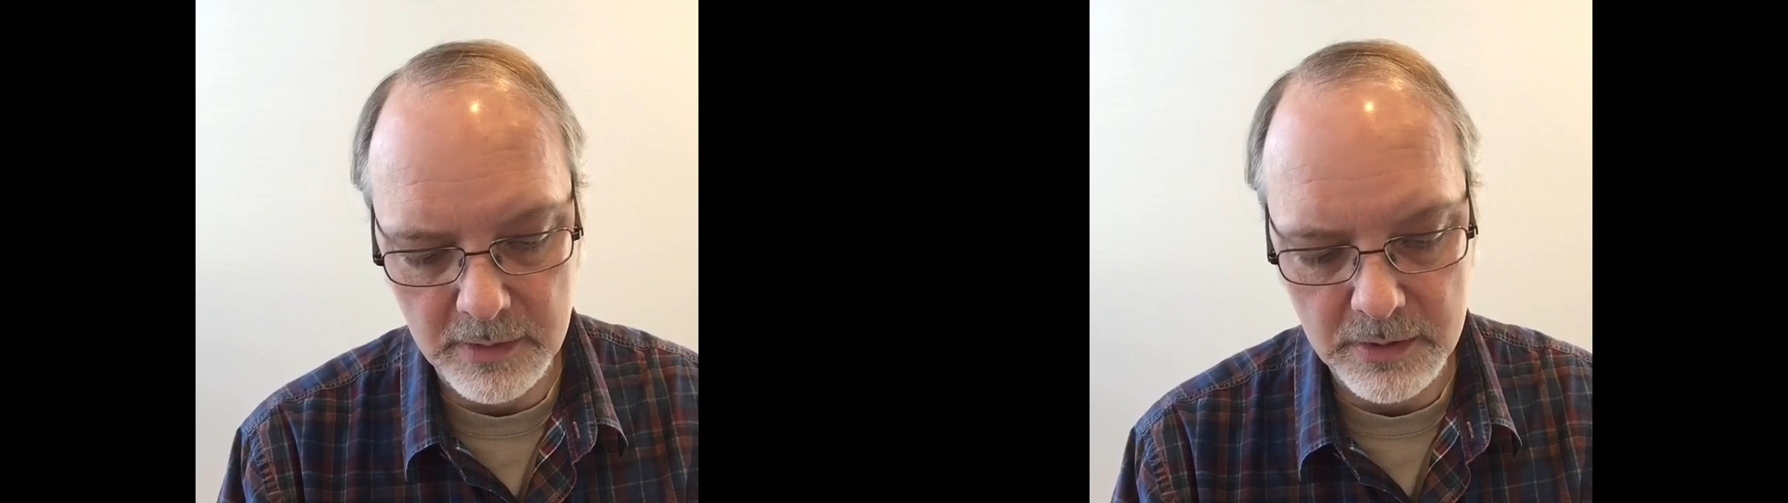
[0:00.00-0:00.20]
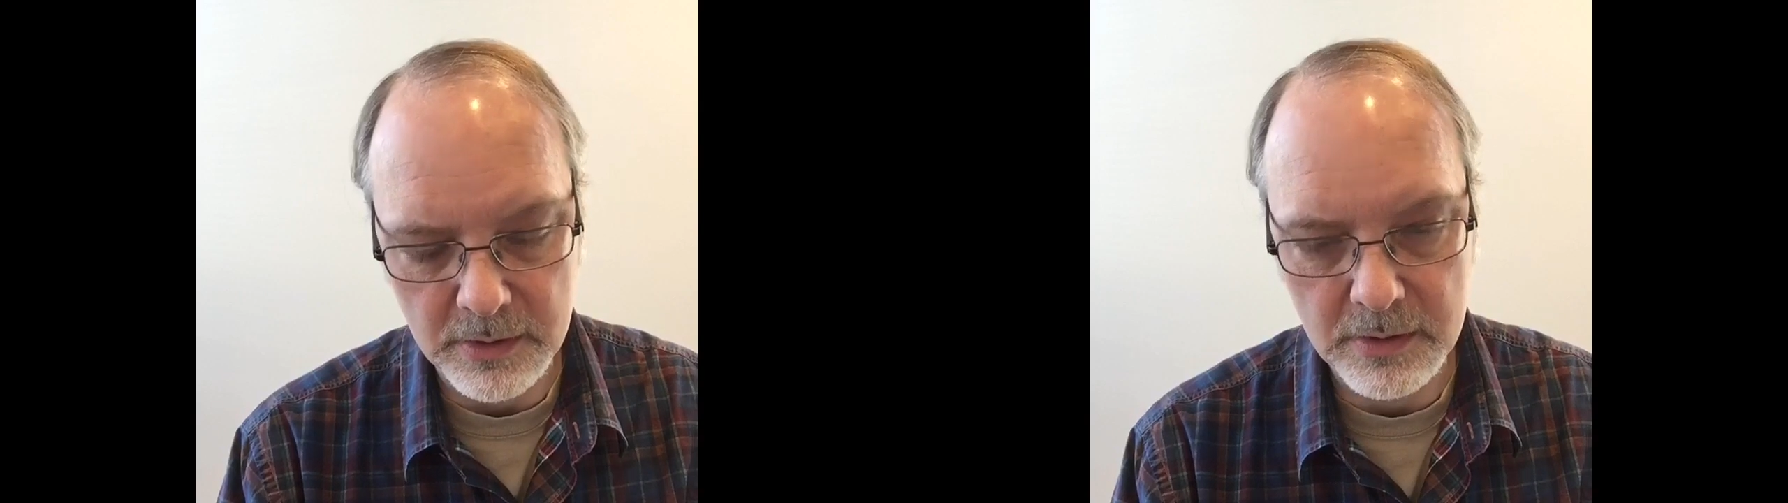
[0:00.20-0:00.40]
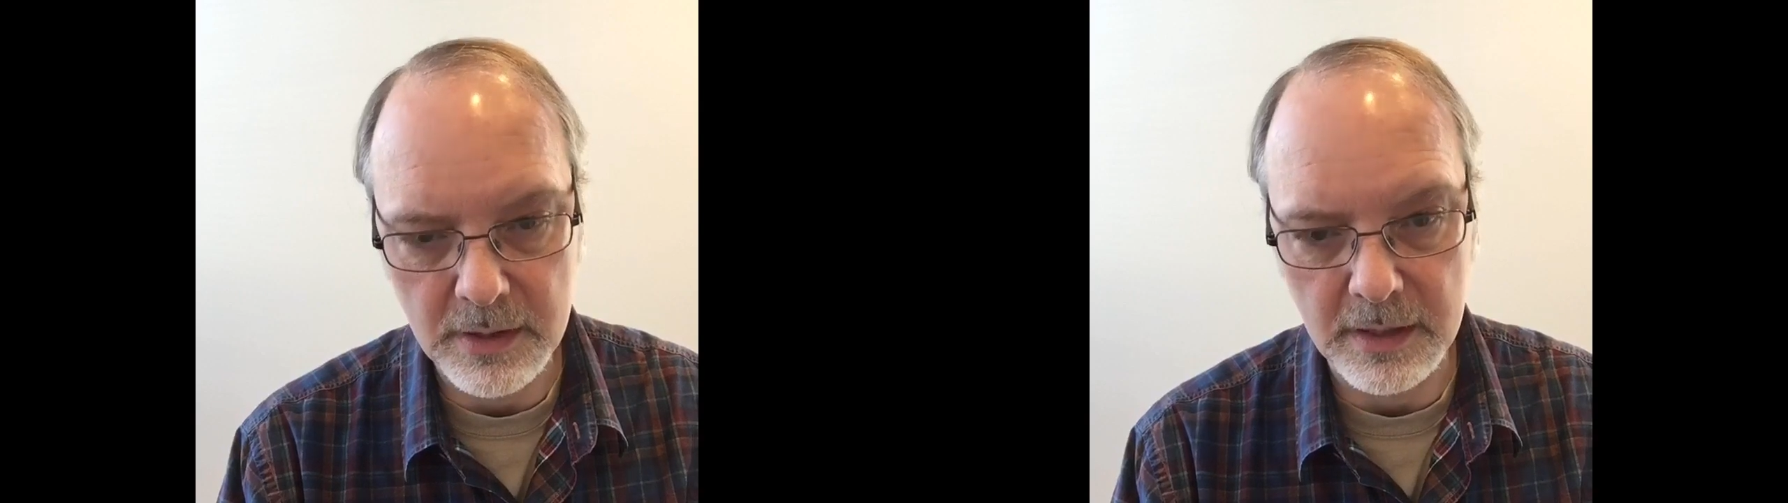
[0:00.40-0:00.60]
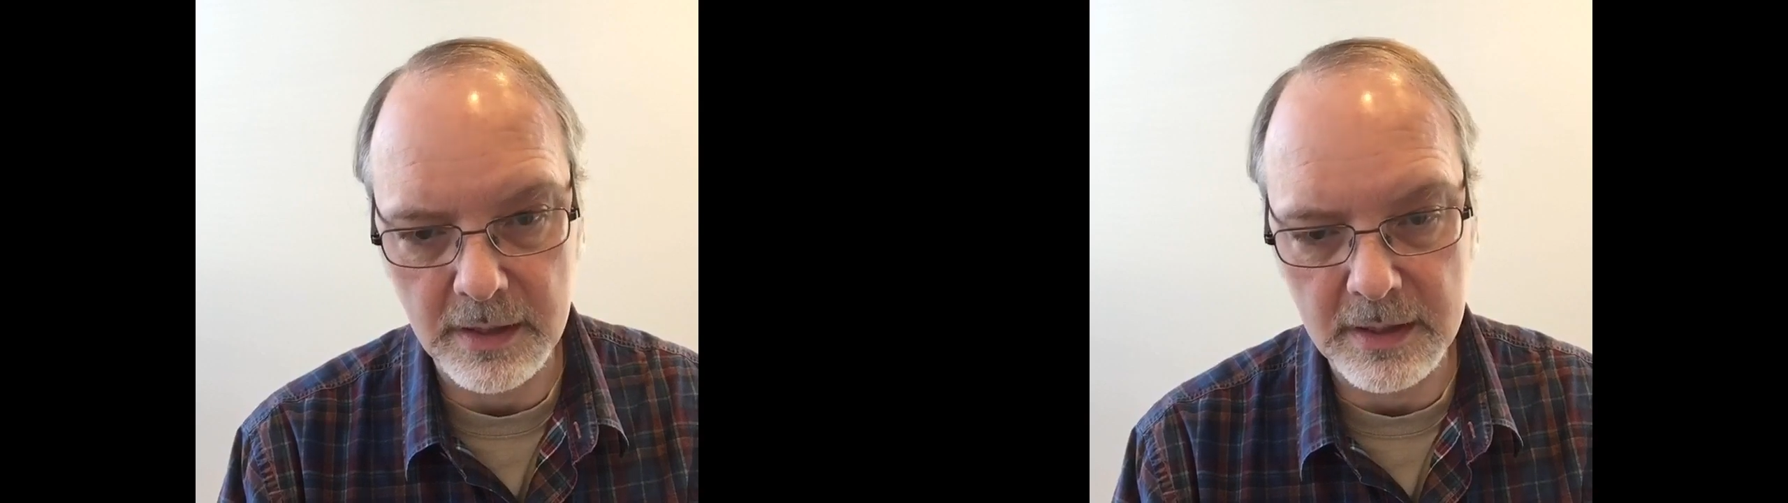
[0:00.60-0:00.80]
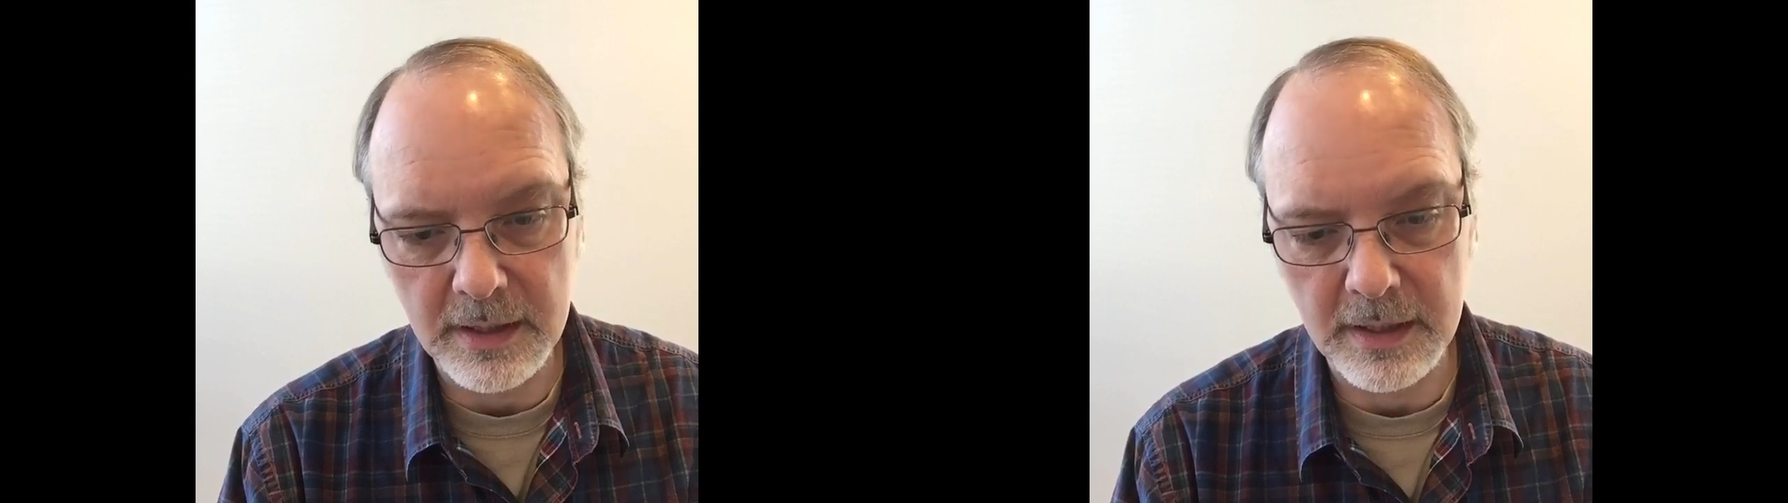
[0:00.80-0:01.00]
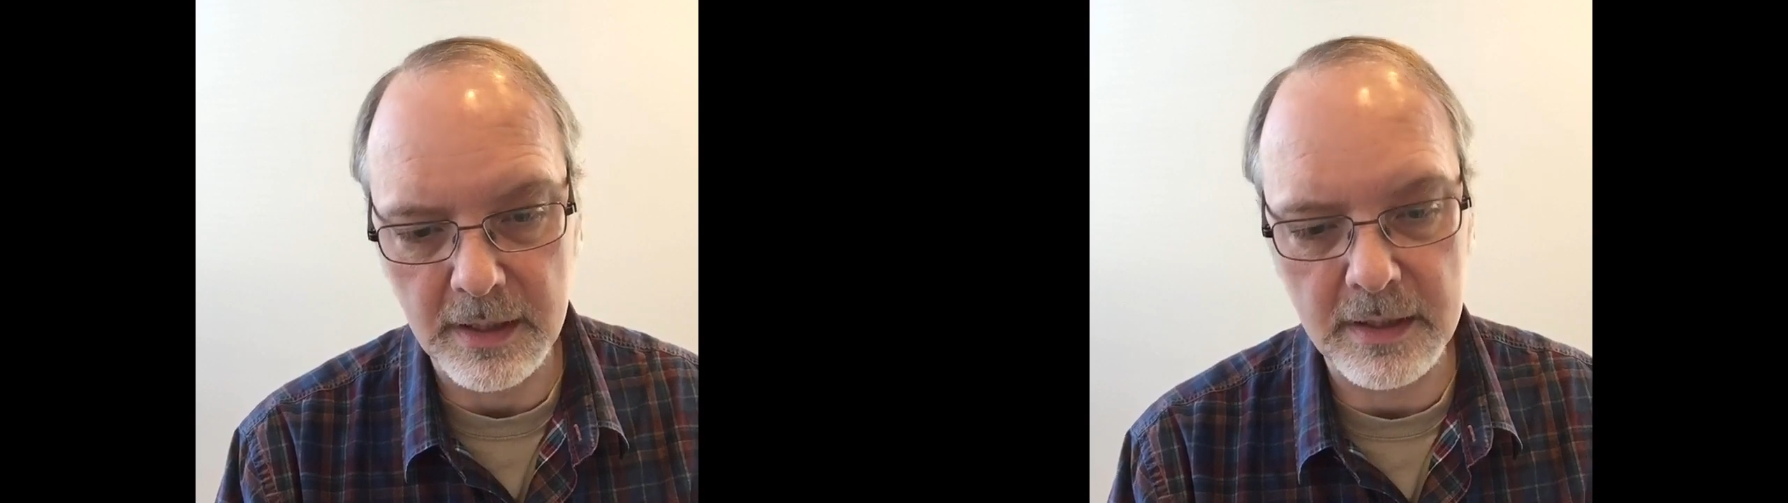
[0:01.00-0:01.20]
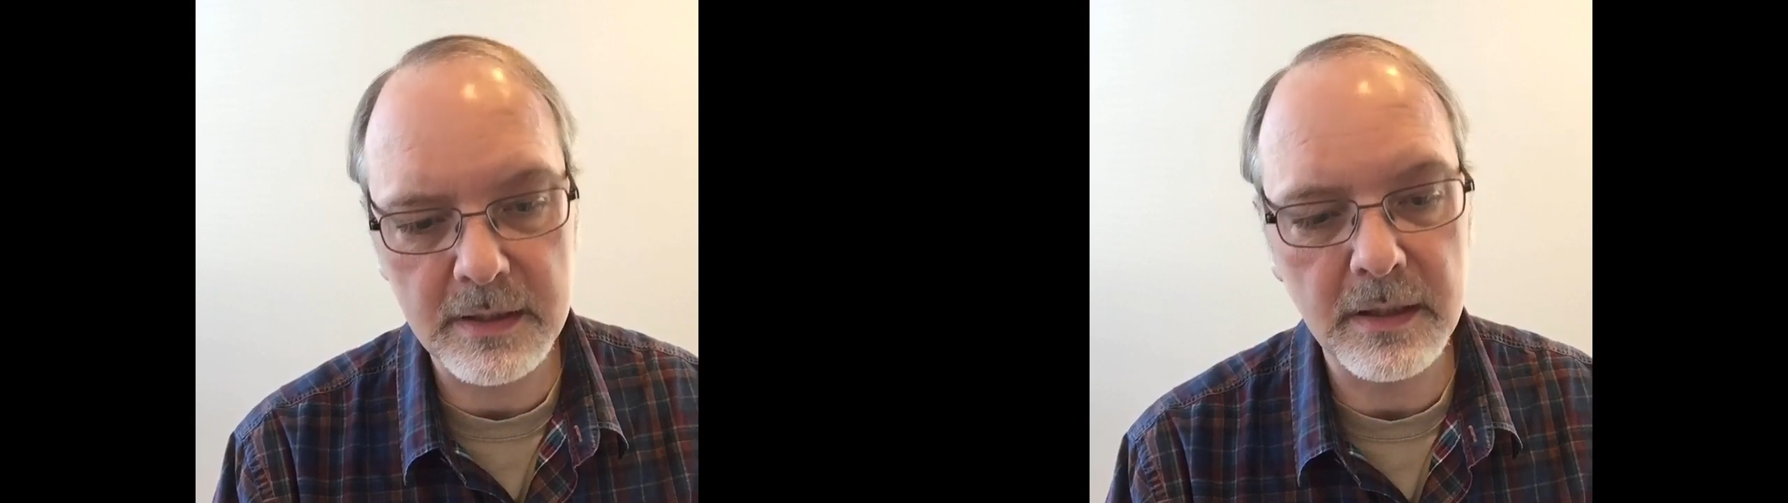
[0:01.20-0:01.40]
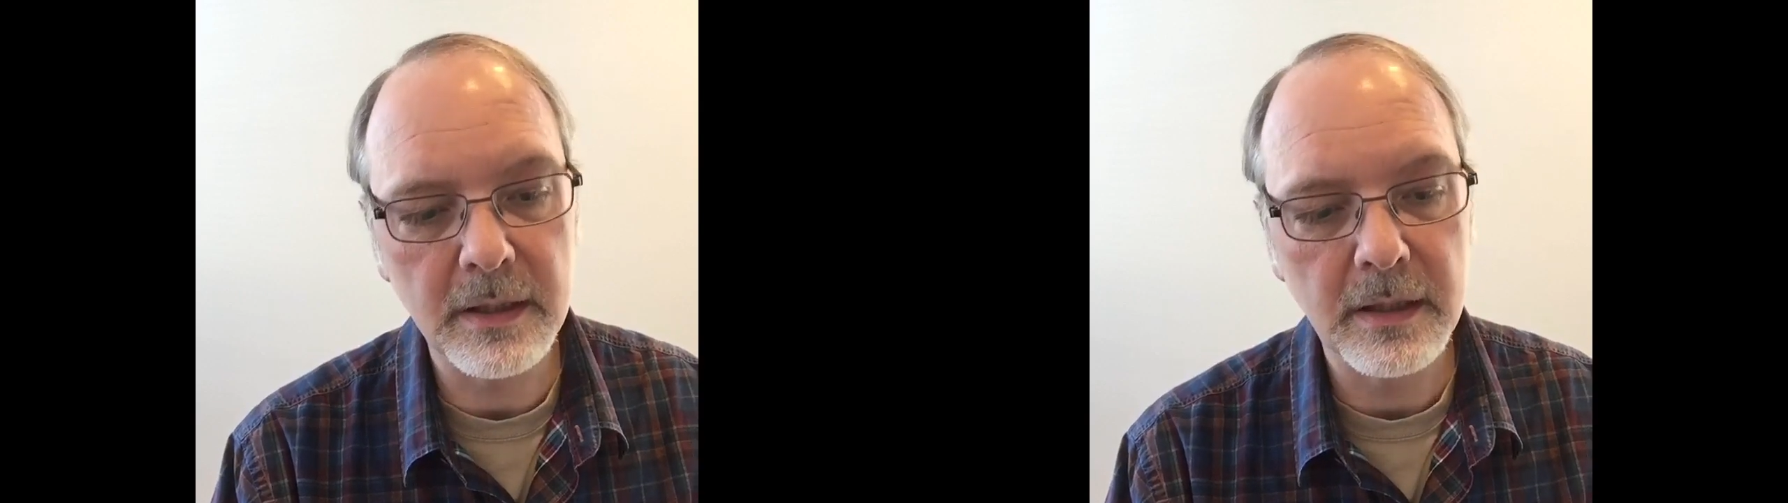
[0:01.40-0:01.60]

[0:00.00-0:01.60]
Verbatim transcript: what she's trying to tell us.